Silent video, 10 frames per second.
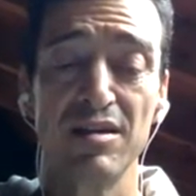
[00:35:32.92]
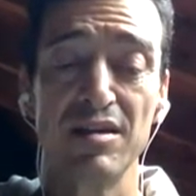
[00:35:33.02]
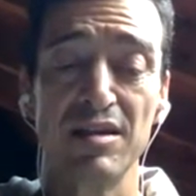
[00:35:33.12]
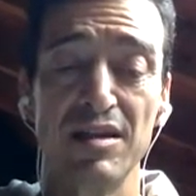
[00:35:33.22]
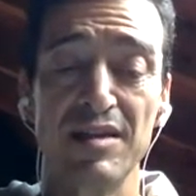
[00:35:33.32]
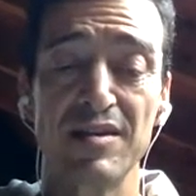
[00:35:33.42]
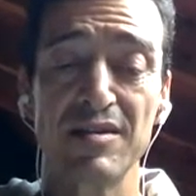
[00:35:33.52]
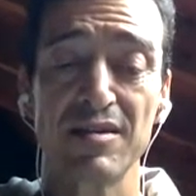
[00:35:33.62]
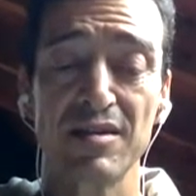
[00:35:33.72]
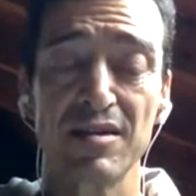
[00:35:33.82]
And
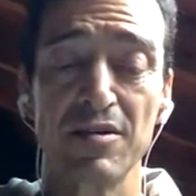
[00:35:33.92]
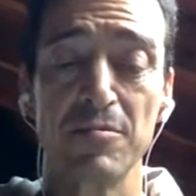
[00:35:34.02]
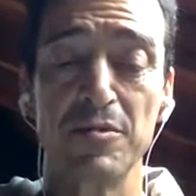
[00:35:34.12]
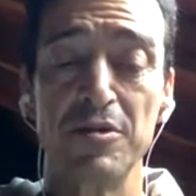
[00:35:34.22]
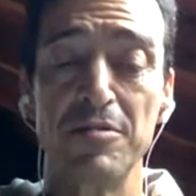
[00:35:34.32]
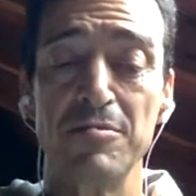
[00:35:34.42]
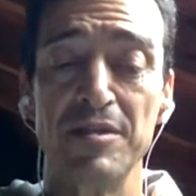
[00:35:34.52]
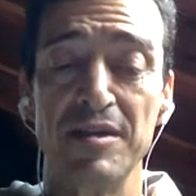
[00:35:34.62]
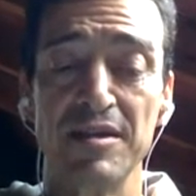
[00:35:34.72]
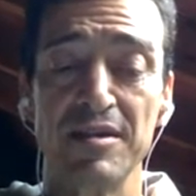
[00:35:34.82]
let's observe
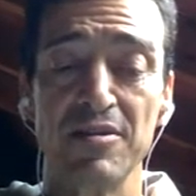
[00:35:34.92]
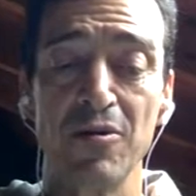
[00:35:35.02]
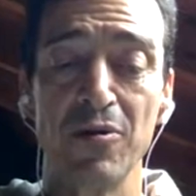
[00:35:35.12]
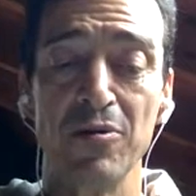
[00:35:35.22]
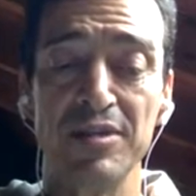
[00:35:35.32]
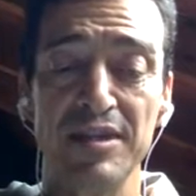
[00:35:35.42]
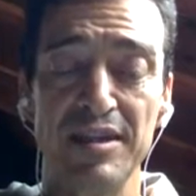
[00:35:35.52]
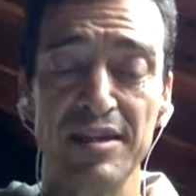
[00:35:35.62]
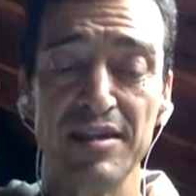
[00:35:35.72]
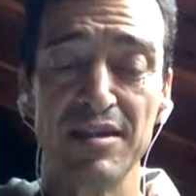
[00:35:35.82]
it and hold
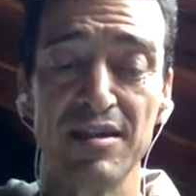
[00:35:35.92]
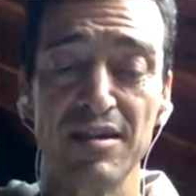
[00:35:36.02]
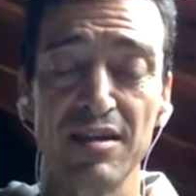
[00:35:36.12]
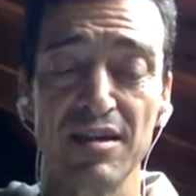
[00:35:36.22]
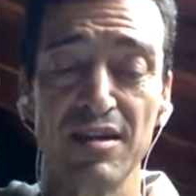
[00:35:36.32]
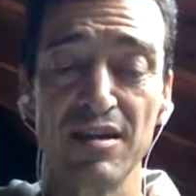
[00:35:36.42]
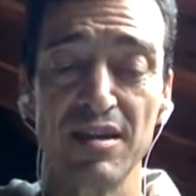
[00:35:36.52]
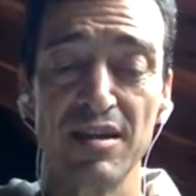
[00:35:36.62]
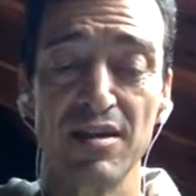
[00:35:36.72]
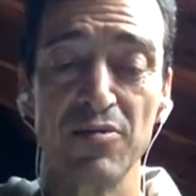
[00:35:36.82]
it
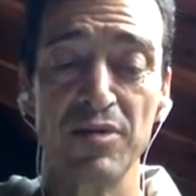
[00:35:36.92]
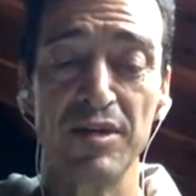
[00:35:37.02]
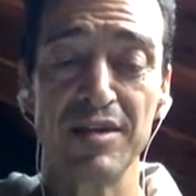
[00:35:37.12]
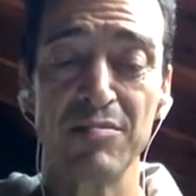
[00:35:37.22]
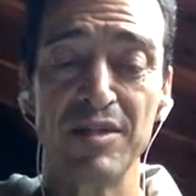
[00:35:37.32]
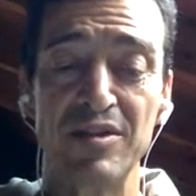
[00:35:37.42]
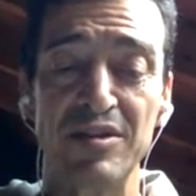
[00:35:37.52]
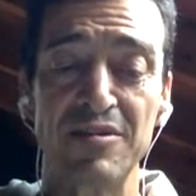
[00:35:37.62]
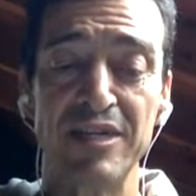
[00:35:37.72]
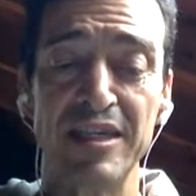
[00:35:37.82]
with as much
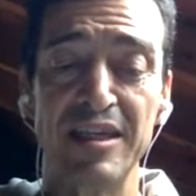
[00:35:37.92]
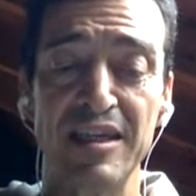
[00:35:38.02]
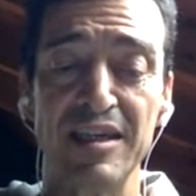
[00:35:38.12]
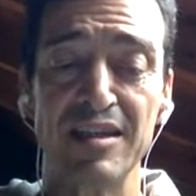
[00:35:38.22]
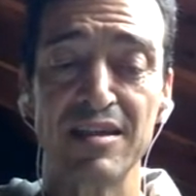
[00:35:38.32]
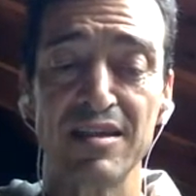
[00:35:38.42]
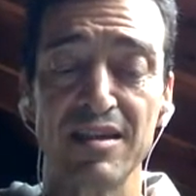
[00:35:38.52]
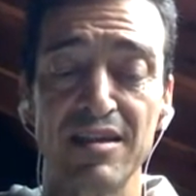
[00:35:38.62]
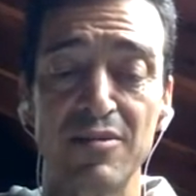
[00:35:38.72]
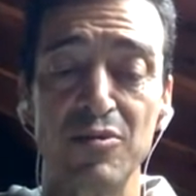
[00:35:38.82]
serenity
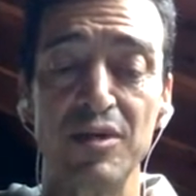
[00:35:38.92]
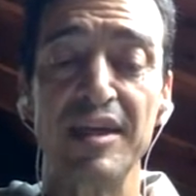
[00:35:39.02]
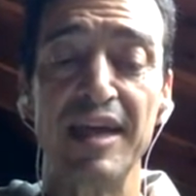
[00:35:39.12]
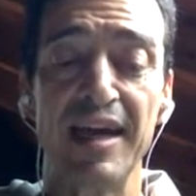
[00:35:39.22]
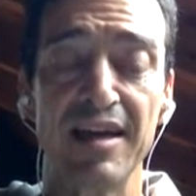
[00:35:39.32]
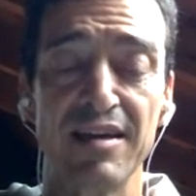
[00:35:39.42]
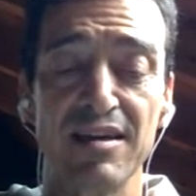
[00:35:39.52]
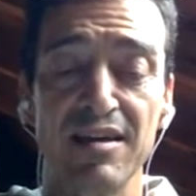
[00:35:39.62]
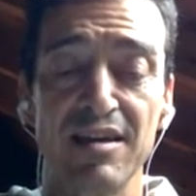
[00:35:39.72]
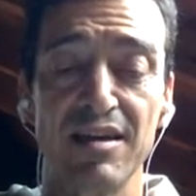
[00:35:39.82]
as we can,
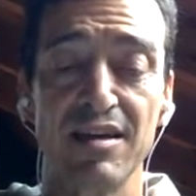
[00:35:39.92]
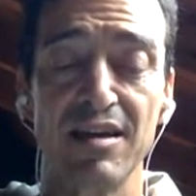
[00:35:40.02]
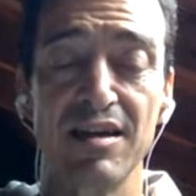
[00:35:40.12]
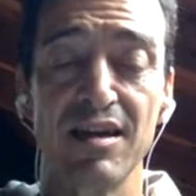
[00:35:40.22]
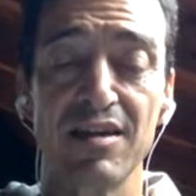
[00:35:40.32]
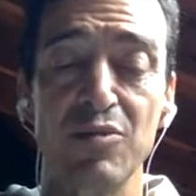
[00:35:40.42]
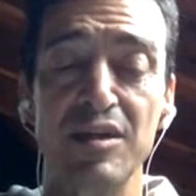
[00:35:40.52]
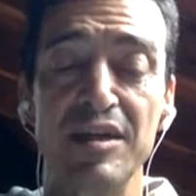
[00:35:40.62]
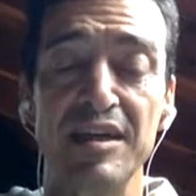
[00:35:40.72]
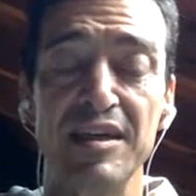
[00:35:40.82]
like we
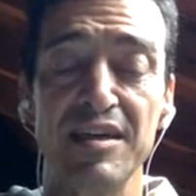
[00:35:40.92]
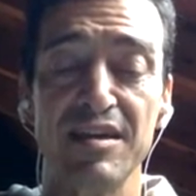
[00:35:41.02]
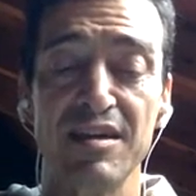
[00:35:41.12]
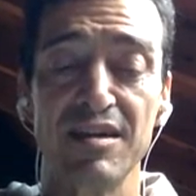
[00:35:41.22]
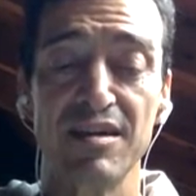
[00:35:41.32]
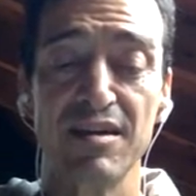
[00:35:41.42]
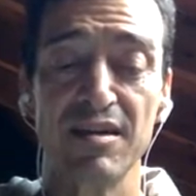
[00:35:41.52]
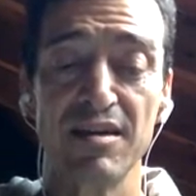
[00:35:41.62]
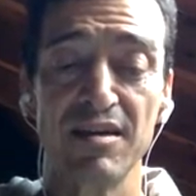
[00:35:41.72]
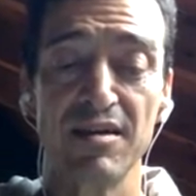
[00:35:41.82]
did
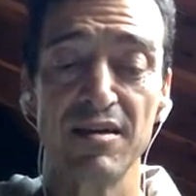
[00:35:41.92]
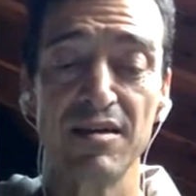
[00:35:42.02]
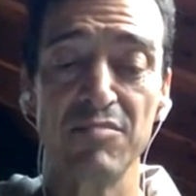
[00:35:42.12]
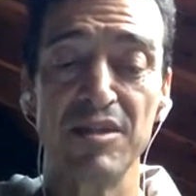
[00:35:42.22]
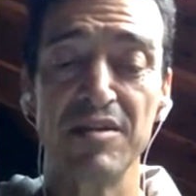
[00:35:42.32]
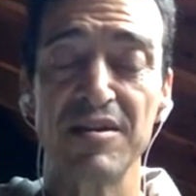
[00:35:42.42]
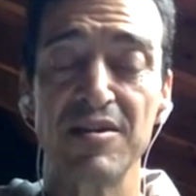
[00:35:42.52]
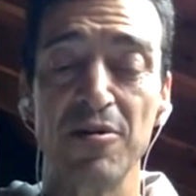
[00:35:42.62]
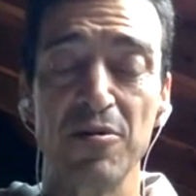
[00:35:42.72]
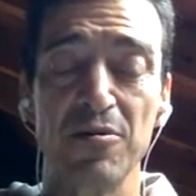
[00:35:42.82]
a minute
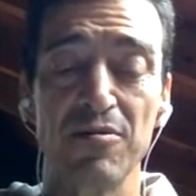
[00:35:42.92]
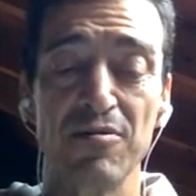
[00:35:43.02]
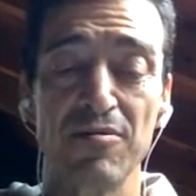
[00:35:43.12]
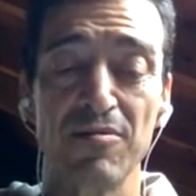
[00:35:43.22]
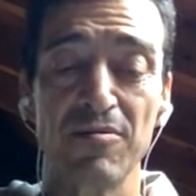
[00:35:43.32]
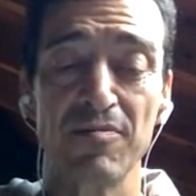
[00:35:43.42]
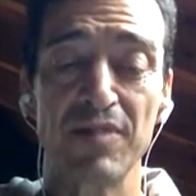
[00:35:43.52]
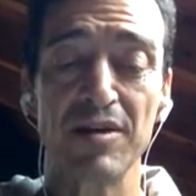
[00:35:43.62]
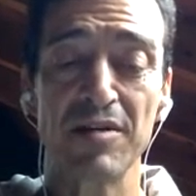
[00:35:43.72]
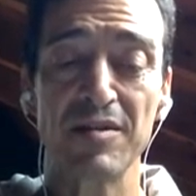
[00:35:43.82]
ago, the
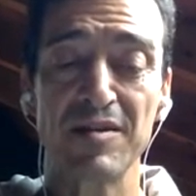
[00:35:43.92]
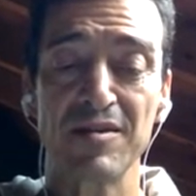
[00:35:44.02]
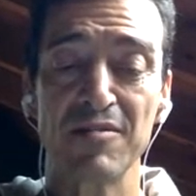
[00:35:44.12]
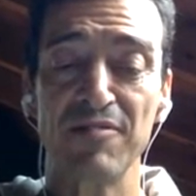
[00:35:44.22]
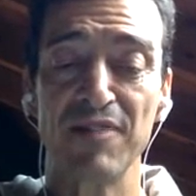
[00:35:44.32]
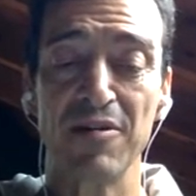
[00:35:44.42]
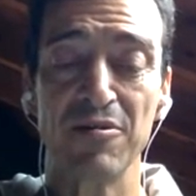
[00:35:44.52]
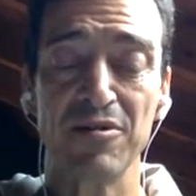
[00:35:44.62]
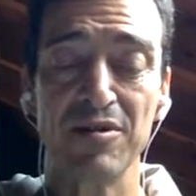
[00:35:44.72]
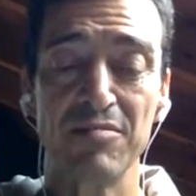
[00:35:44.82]
contents of
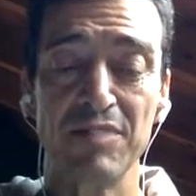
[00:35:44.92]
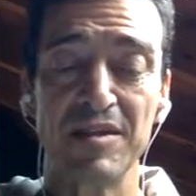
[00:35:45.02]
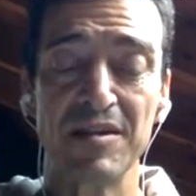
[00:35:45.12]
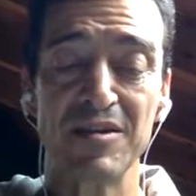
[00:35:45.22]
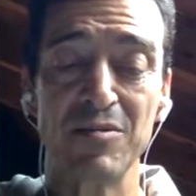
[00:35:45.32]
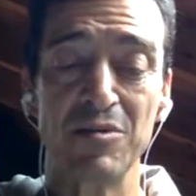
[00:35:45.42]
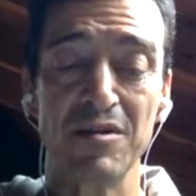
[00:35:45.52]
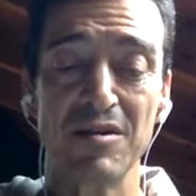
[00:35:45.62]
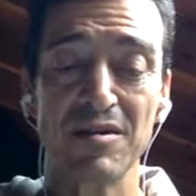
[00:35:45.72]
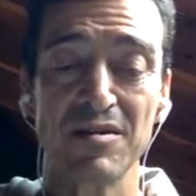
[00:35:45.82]
our mental
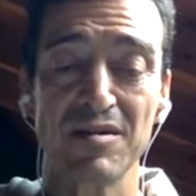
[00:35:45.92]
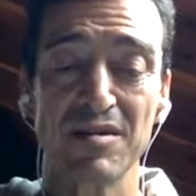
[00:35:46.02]
experience.